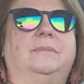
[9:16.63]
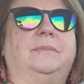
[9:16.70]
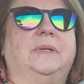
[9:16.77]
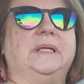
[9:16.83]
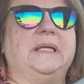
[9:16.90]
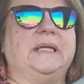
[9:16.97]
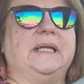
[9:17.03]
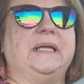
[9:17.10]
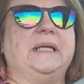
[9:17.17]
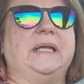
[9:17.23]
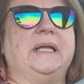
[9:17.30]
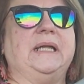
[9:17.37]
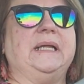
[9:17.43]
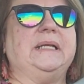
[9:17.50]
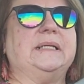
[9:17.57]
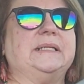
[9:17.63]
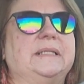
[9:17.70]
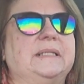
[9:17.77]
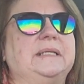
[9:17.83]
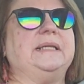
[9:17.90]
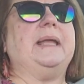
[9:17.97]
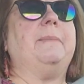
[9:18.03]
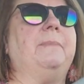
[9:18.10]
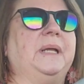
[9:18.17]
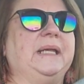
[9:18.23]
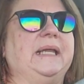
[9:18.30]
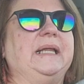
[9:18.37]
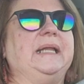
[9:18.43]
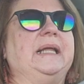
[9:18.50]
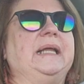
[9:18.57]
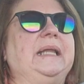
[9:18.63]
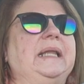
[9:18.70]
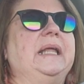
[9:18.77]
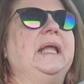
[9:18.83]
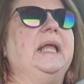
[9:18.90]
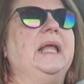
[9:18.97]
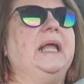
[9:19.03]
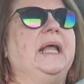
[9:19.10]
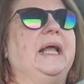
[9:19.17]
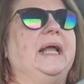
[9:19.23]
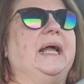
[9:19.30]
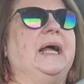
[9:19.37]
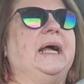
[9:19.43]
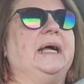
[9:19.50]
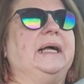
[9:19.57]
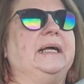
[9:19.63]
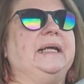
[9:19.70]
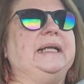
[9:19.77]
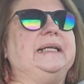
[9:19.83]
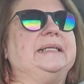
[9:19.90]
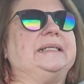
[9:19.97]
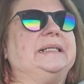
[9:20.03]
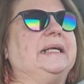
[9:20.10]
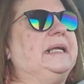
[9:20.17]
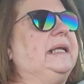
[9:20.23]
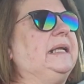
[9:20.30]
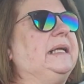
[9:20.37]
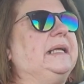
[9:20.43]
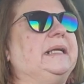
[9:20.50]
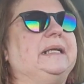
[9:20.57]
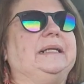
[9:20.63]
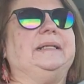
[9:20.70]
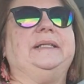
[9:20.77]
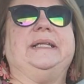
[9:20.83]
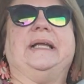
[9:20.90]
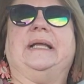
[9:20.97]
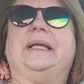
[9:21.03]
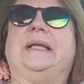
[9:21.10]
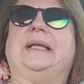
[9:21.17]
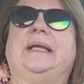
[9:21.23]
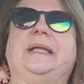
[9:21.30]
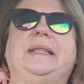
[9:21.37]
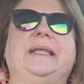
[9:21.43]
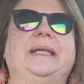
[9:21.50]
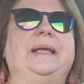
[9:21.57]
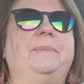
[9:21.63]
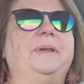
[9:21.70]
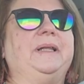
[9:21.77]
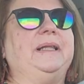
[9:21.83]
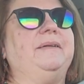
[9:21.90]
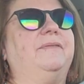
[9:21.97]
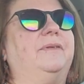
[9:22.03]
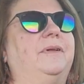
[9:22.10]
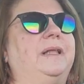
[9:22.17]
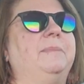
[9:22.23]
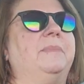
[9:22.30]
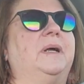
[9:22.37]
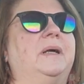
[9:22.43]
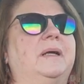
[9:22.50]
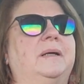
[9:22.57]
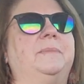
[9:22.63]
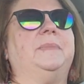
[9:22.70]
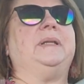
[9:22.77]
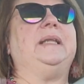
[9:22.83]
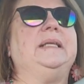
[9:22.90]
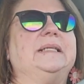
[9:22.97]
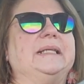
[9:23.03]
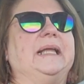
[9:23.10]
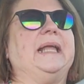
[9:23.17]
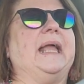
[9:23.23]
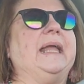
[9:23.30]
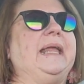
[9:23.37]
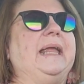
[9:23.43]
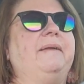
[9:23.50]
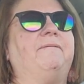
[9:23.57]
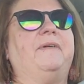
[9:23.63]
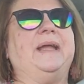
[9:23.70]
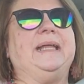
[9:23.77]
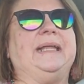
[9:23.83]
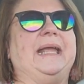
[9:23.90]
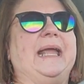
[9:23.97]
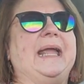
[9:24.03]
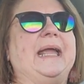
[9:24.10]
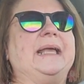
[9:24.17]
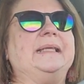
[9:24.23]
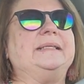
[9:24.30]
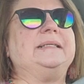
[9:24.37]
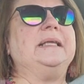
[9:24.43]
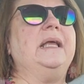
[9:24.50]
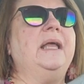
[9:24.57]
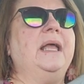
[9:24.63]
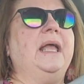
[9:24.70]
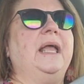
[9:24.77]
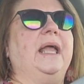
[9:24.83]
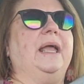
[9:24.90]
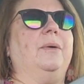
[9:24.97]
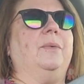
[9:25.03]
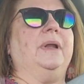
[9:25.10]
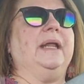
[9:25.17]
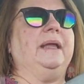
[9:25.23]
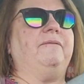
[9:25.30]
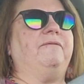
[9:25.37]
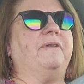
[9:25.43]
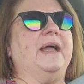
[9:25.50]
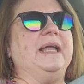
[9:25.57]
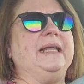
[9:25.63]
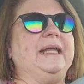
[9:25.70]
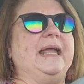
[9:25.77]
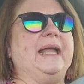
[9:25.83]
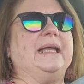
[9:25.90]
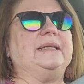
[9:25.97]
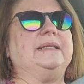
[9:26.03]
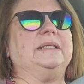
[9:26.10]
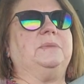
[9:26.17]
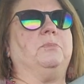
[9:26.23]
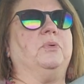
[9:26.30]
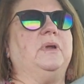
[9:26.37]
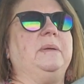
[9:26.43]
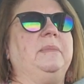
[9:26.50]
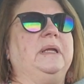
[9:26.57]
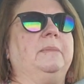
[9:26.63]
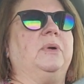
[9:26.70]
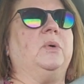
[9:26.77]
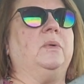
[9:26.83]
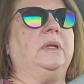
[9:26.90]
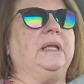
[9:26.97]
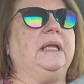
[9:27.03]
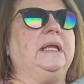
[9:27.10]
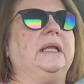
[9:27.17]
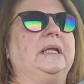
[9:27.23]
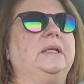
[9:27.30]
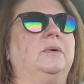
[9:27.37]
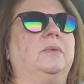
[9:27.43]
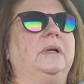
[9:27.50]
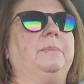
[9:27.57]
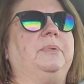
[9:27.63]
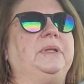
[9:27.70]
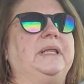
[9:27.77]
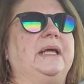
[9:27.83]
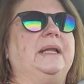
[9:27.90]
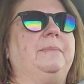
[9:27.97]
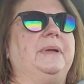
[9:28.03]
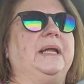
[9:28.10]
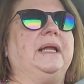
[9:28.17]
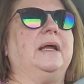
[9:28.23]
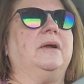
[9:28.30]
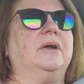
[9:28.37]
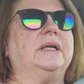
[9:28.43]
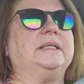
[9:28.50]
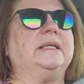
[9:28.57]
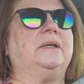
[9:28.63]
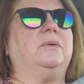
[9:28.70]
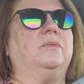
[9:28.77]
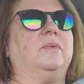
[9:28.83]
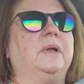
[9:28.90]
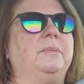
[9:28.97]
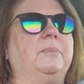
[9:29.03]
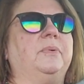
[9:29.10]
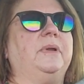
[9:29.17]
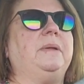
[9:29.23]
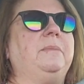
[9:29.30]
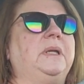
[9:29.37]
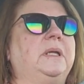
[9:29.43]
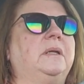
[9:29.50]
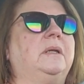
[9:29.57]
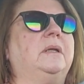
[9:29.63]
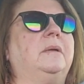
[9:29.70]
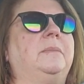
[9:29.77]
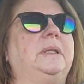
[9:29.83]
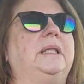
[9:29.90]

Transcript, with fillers: Monday night, yeah, Monday night, uh, he's like, I think I'm gonna leave early, mom. And he's like, I can't find gas. And when I find gas, it's premium only, and I don't want to put that in my car because I don't run premium.